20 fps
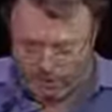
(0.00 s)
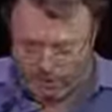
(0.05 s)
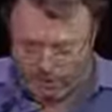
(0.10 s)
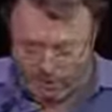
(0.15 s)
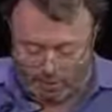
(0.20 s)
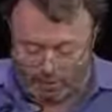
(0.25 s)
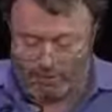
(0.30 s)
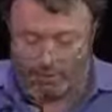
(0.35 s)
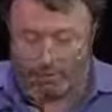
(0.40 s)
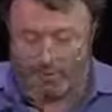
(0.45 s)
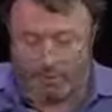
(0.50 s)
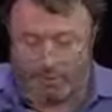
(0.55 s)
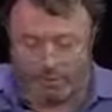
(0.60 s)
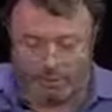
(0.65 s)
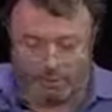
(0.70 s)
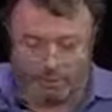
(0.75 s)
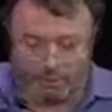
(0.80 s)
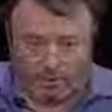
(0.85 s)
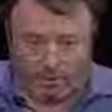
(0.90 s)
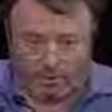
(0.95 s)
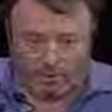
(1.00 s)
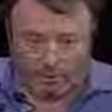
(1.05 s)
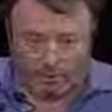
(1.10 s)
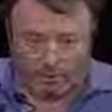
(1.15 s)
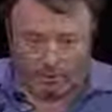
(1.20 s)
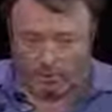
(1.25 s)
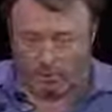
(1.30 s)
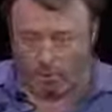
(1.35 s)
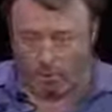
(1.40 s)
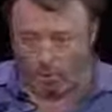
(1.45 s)
weapons of mass
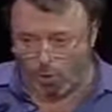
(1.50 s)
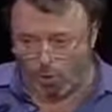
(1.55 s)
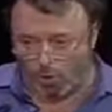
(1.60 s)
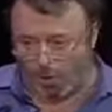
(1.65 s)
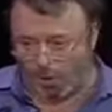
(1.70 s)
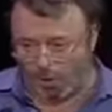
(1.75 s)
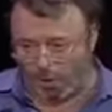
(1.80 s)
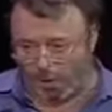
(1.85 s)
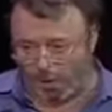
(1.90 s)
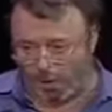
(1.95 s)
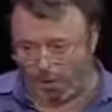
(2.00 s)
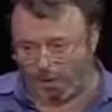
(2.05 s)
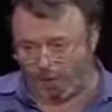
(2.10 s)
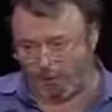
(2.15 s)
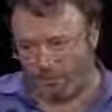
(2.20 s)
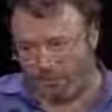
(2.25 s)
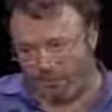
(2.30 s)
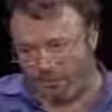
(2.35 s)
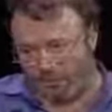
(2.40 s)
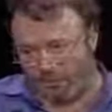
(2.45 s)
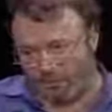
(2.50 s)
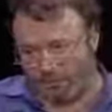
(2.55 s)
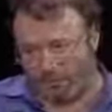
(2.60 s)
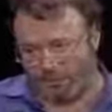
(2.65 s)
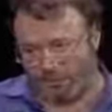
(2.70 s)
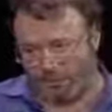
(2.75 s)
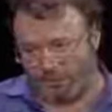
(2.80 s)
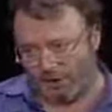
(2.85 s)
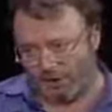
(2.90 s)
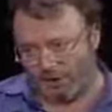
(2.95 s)
destruction, and the walking back of the
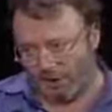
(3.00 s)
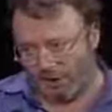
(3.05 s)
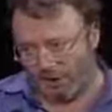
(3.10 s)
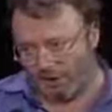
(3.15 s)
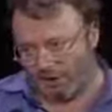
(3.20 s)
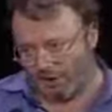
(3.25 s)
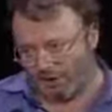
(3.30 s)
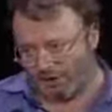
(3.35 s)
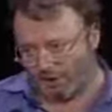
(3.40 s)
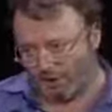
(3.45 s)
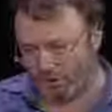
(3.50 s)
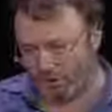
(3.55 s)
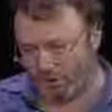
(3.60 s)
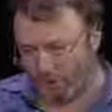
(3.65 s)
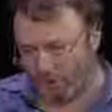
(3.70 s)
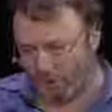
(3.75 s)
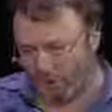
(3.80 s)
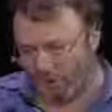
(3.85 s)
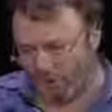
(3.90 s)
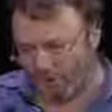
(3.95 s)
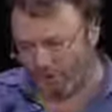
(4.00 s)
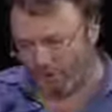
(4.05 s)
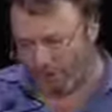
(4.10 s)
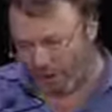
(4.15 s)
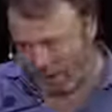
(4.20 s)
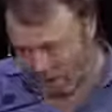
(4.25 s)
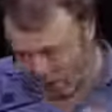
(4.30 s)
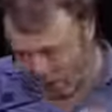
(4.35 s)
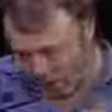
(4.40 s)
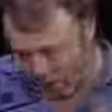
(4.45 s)
evidence that he gave us, because we all have it
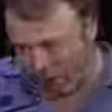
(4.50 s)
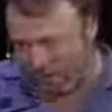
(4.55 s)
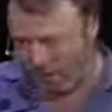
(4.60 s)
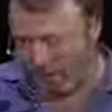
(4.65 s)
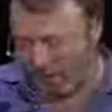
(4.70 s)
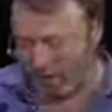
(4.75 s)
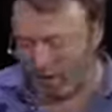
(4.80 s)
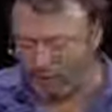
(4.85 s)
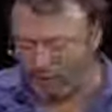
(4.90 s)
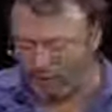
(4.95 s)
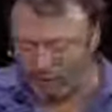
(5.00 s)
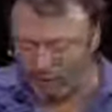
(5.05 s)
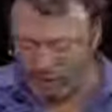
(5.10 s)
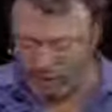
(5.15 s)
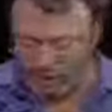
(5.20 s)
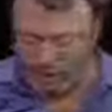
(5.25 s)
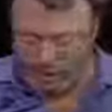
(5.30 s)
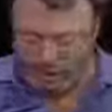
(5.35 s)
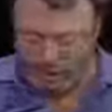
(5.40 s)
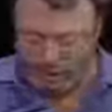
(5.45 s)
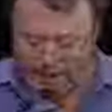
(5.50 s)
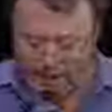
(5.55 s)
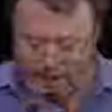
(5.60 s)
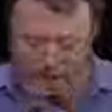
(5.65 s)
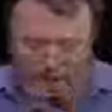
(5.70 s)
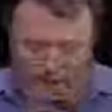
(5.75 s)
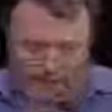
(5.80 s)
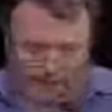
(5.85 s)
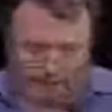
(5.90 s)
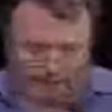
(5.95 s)
now, thank you, sir,
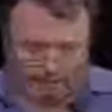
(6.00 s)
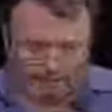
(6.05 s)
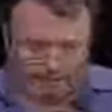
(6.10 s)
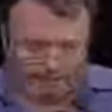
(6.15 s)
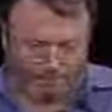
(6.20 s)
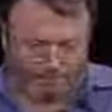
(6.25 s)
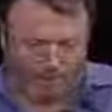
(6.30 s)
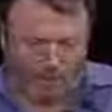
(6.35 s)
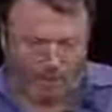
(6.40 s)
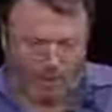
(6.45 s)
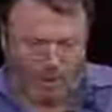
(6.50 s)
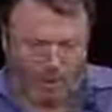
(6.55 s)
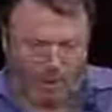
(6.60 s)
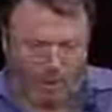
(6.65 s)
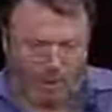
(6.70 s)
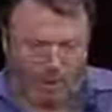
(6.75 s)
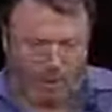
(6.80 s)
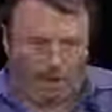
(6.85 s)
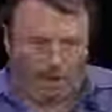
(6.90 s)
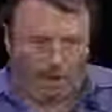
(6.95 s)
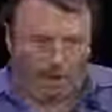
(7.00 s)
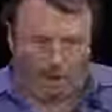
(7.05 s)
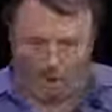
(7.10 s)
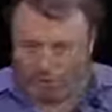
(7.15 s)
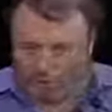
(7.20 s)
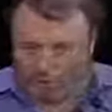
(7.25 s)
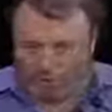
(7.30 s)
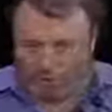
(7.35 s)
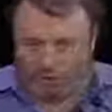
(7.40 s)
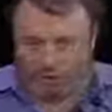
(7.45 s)
in Oak
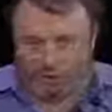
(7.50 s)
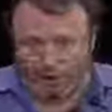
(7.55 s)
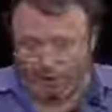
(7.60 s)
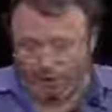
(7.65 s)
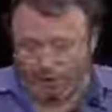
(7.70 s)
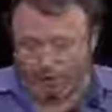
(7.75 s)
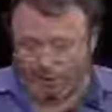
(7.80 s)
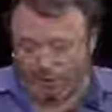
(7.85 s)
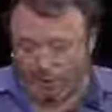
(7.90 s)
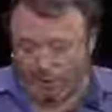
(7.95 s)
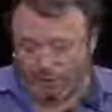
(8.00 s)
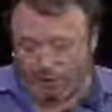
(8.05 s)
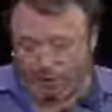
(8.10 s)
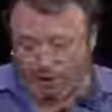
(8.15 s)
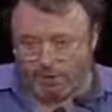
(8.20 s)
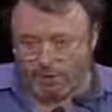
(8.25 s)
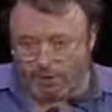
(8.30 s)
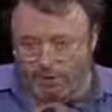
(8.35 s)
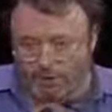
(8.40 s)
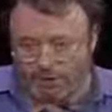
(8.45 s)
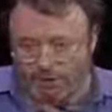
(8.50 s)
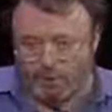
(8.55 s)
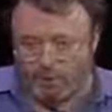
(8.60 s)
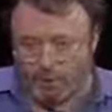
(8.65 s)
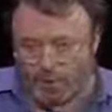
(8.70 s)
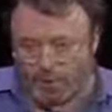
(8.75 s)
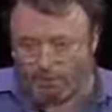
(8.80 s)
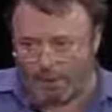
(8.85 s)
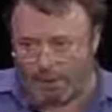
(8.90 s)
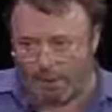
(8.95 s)
Ridge, Tennessee, which I think is the
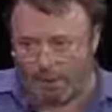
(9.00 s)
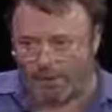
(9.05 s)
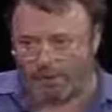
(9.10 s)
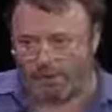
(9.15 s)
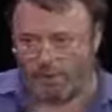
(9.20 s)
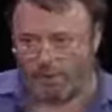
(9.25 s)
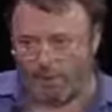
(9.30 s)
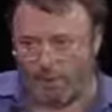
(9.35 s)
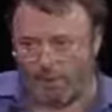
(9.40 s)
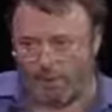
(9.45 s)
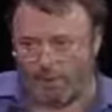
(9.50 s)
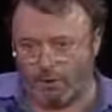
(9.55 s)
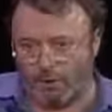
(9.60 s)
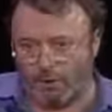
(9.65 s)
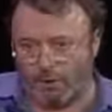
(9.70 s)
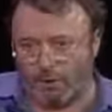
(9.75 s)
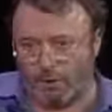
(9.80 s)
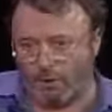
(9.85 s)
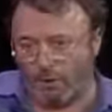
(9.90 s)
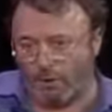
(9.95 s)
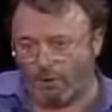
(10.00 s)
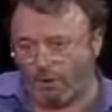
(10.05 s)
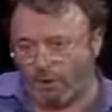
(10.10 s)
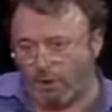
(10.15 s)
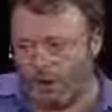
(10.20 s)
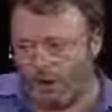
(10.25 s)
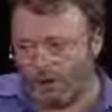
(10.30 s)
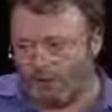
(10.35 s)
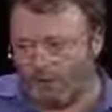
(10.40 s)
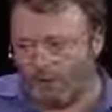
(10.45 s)
right place for it, on
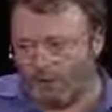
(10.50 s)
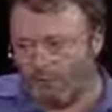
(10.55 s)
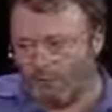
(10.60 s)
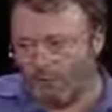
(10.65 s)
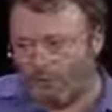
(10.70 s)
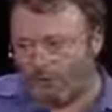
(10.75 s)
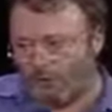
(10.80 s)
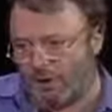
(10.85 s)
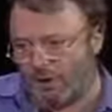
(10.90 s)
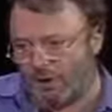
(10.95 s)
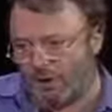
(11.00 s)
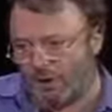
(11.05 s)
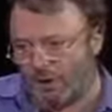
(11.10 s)
analysis was